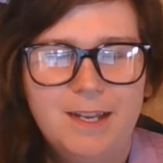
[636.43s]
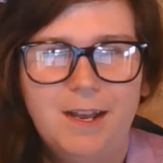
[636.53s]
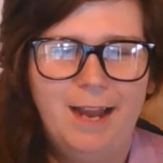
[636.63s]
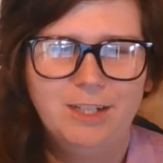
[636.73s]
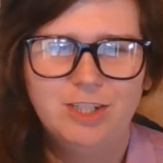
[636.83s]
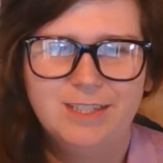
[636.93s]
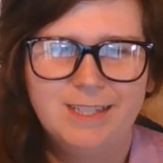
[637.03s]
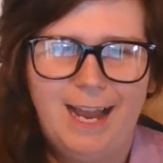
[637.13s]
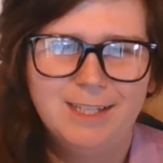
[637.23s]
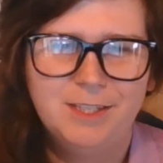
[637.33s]
I just
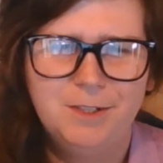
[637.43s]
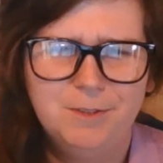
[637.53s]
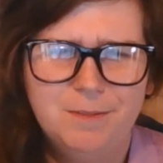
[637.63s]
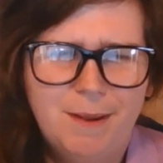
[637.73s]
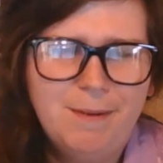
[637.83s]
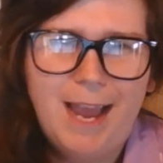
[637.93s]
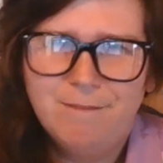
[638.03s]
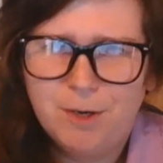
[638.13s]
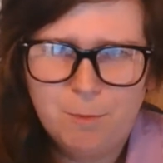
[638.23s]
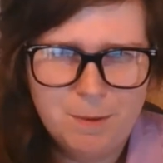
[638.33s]
ask you to maybe have
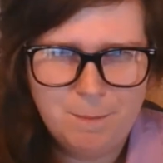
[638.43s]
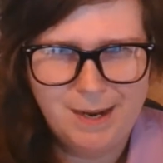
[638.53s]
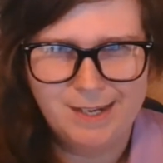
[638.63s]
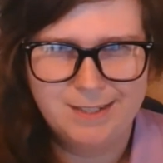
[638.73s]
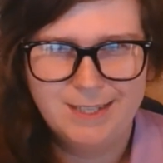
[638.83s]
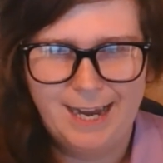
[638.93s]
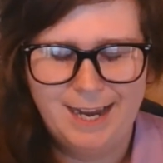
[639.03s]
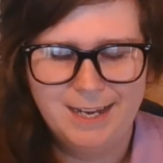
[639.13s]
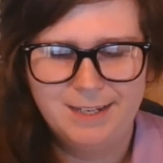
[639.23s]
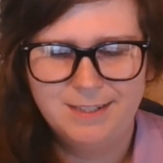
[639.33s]
an open mind
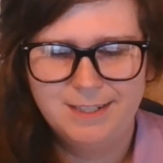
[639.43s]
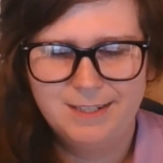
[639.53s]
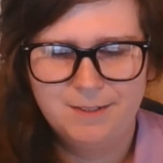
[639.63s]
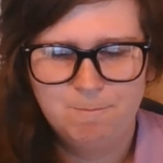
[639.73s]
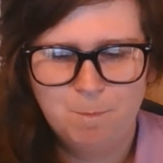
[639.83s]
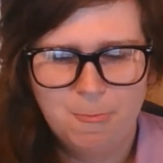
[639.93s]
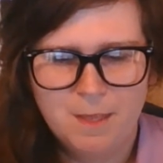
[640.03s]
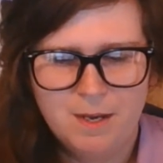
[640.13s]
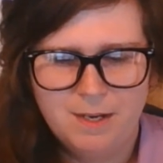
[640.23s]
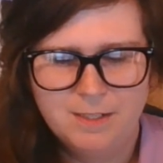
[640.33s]
and
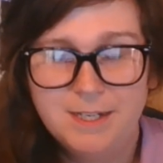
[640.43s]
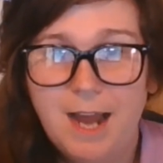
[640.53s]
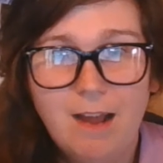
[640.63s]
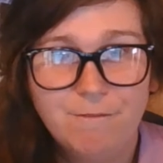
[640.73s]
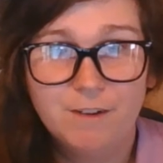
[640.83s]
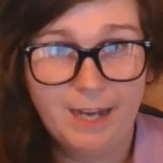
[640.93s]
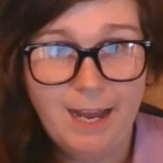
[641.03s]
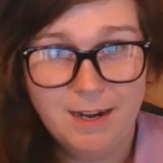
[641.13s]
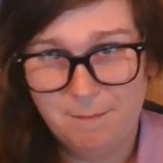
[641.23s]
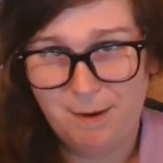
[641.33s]
to not
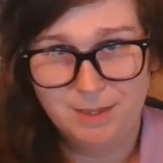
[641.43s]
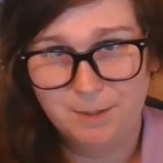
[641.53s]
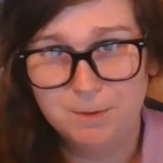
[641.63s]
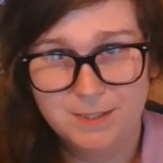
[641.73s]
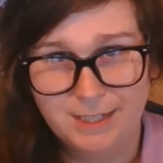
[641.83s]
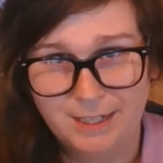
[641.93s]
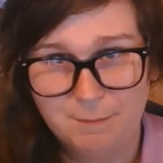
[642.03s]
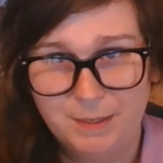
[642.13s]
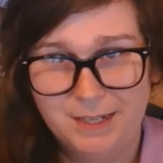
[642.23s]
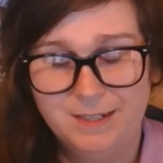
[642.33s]
forget about the old scene
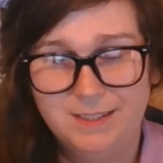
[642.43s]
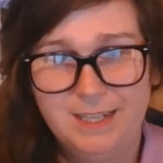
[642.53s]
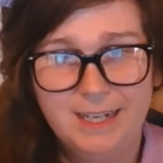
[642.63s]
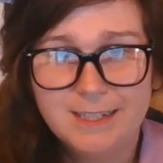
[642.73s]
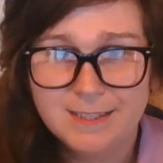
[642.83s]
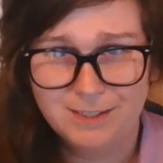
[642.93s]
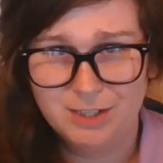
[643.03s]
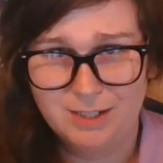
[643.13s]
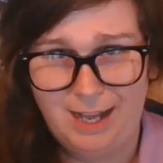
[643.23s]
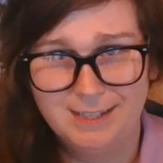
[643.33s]
because it is such a
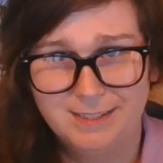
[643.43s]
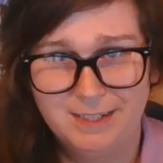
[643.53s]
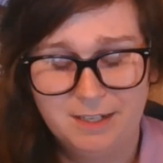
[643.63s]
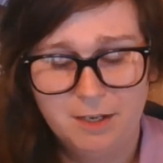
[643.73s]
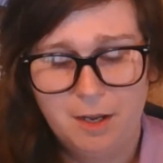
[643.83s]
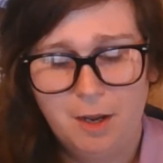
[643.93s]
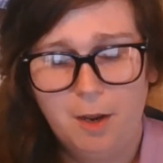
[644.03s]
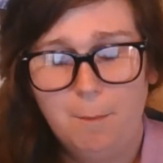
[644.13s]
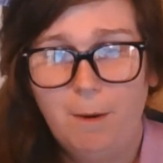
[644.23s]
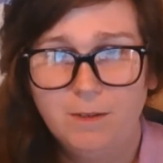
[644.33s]
classic
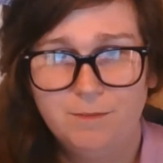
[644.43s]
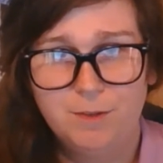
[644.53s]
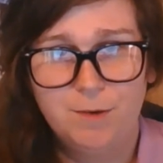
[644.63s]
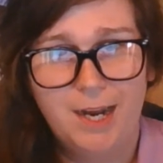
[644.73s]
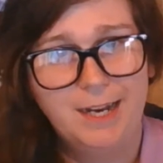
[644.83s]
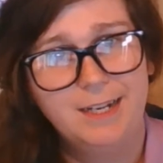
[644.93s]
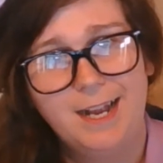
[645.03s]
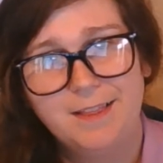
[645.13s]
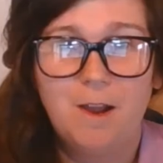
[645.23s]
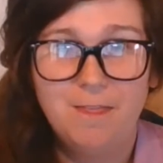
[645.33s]
part of the ride.
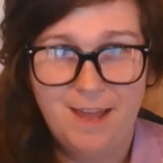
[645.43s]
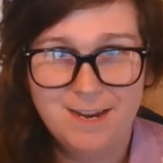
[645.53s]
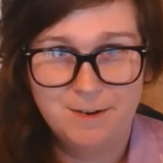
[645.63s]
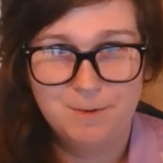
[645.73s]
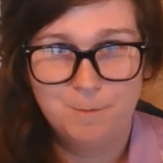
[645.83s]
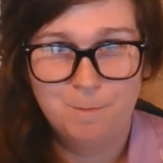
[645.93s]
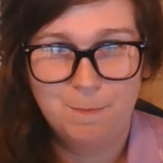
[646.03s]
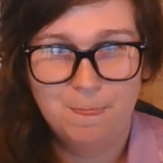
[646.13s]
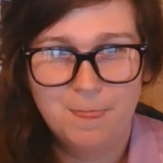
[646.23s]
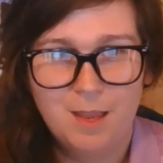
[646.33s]
And on that note,
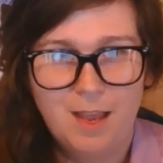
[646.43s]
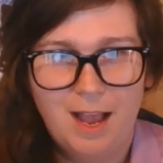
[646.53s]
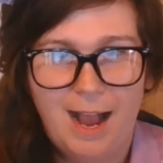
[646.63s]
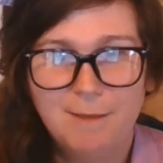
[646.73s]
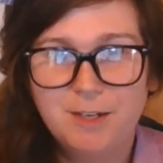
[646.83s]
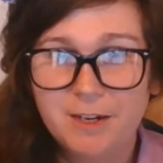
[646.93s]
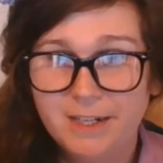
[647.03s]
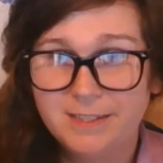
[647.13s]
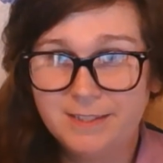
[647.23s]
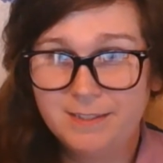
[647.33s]
I'm
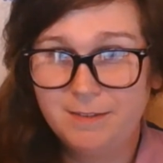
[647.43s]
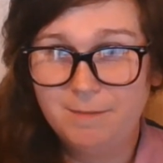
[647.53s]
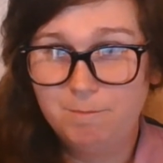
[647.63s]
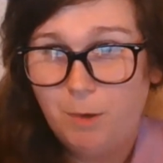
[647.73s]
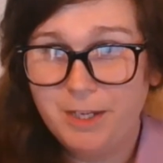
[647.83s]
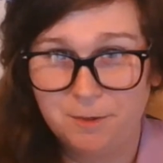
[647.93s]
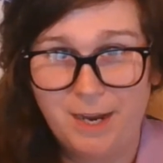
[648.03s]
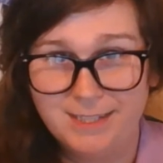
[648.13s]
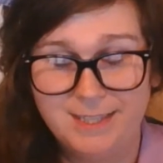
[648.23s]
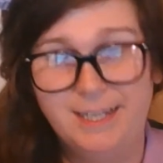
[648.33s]
curious what you
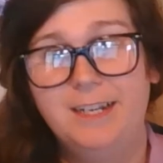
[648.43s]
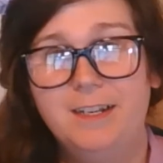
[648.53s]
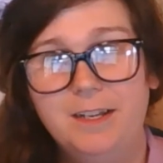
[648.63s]
guys think.